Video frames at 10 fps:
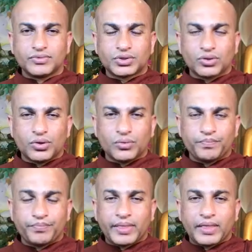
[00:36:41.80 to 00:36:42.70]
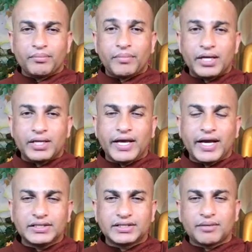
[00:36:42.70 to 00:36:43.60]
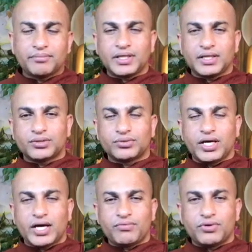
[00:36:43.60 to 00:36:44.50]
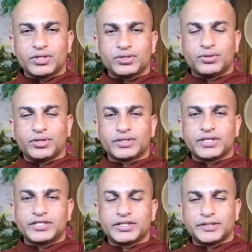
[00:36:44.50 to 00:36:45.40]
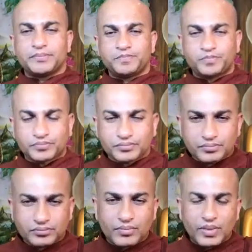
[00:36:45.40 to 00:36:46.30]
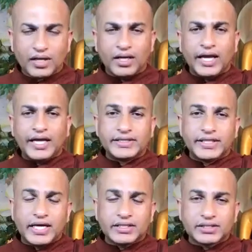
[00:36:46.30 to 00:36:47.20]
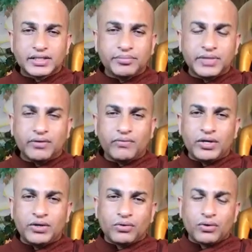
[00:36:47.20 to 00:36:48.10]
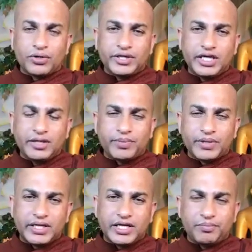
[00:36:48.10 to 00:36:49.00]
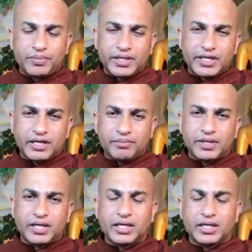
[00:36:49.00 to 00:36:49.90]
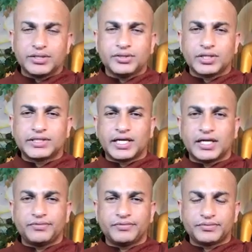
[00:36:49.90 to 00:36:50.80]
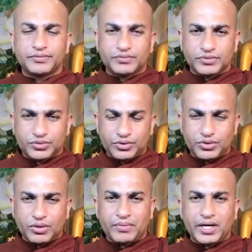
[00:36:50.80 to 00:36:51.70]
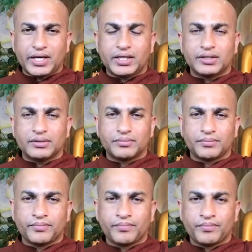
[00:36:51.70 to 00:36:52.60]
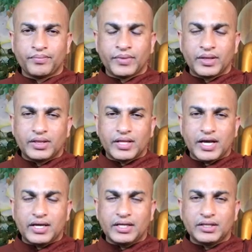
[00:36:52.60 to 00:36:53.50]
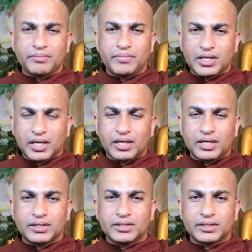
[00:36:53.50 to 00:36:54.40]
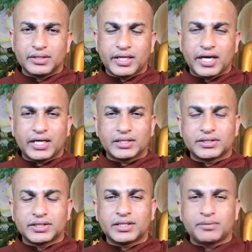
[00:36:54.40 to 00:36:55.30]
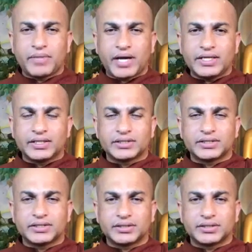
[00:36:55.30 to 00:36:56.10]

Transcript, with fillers: so but there is something today i want to talk this uh, there is something when you go deeper deeper deeper yourself to your mind there in the middle there are certain barriers